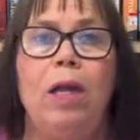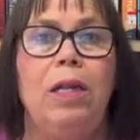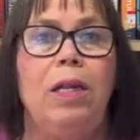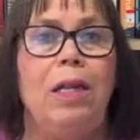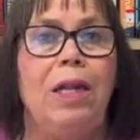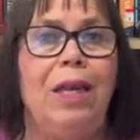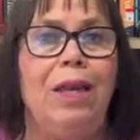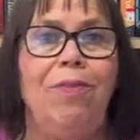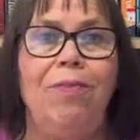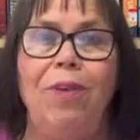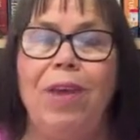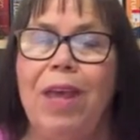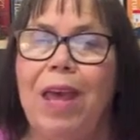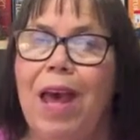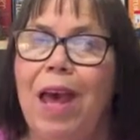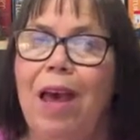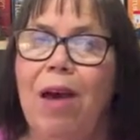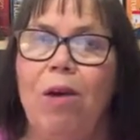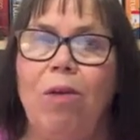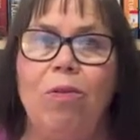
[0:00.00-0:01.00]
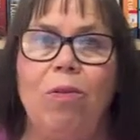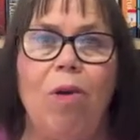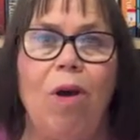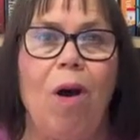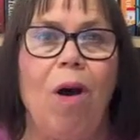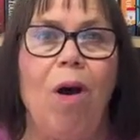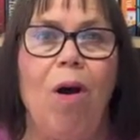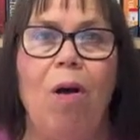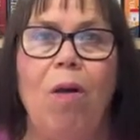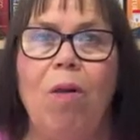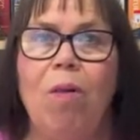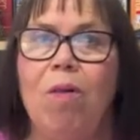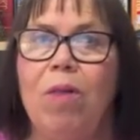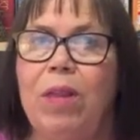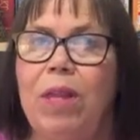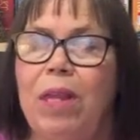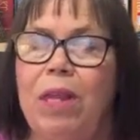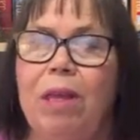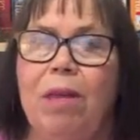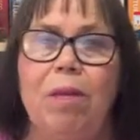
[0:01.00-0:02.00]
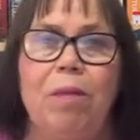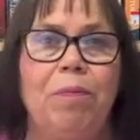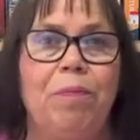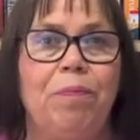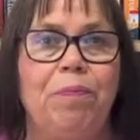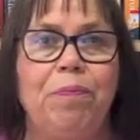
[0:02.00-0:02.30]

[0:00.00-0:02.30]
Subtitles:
leaving out all the